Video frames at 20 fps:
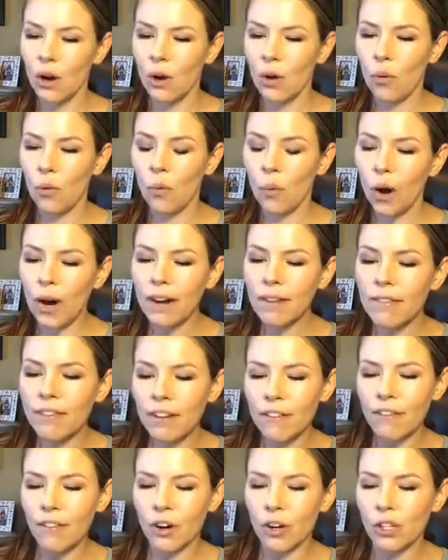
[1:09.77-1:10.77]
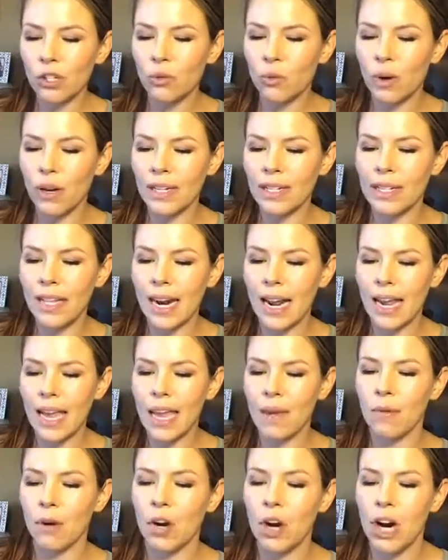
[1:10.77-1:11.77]
one of the first ones that I
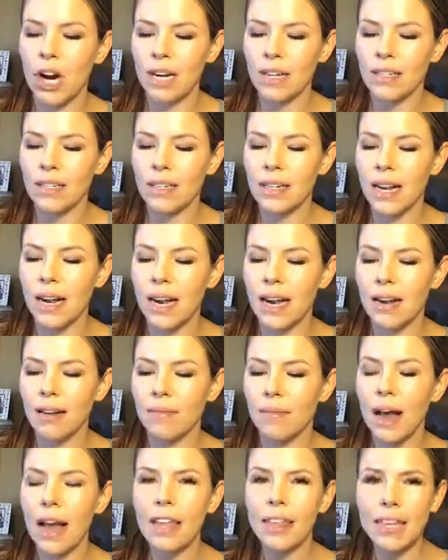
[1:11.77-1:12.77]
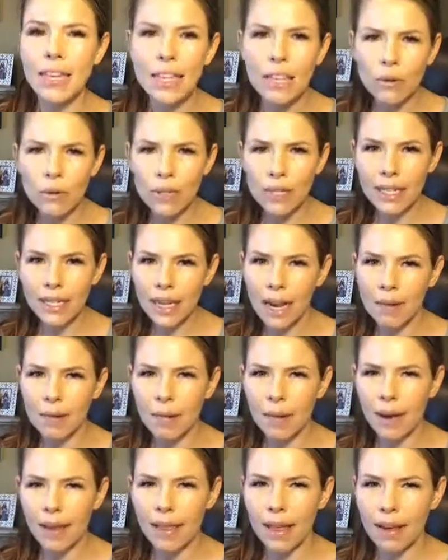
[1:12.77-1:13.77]
came across, I think there was a time in
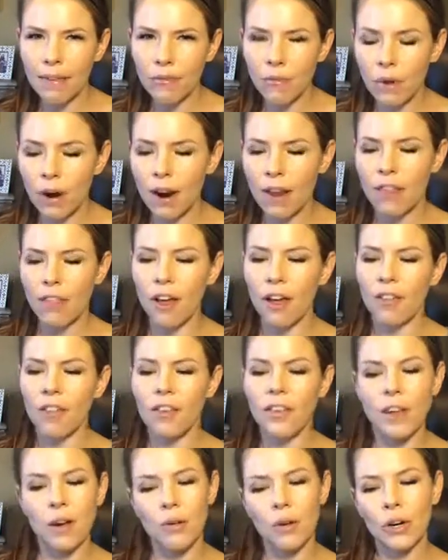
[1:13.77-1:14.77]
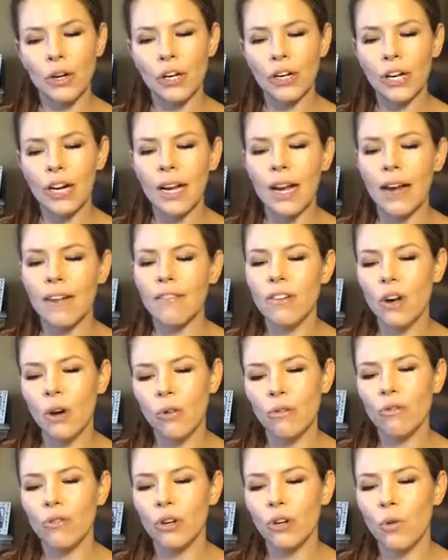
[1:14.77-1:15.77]
my life where I thought that they were good. I've
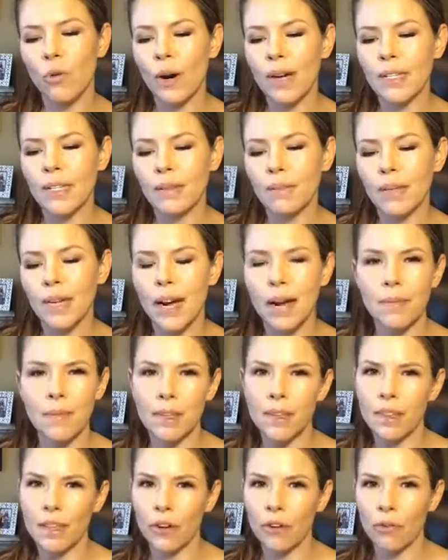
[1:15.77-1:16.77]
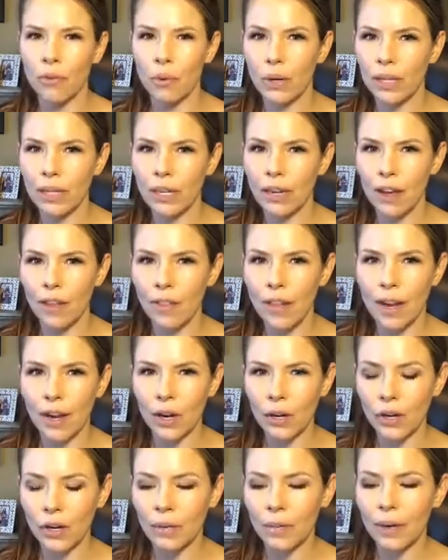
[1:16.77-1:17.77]
known for quite some time that they're really not that
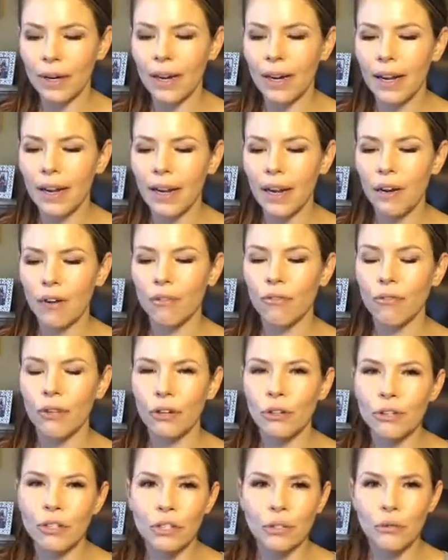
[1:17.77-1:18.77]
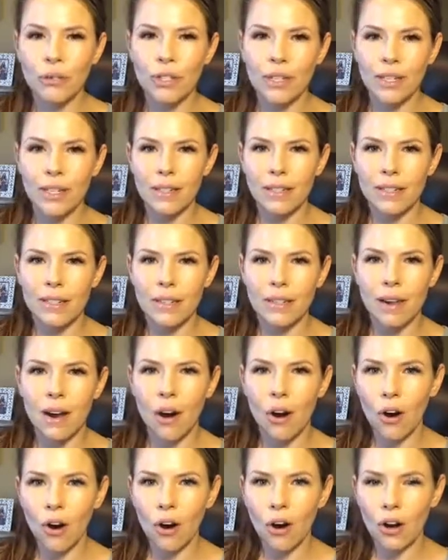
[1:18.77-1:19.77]
good, but fruit juices
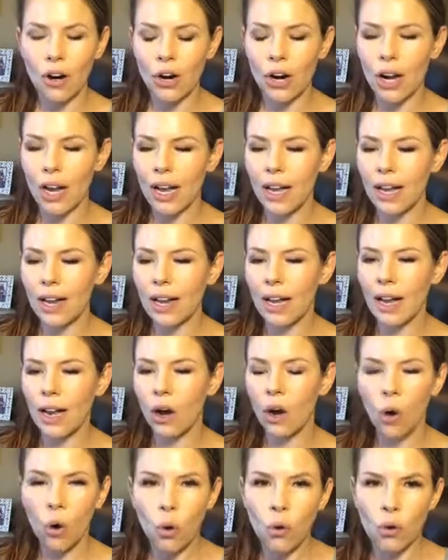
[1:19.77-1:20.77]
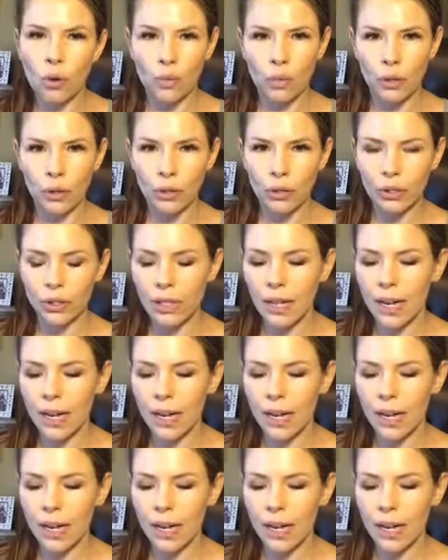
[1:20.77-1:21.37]
are horrible.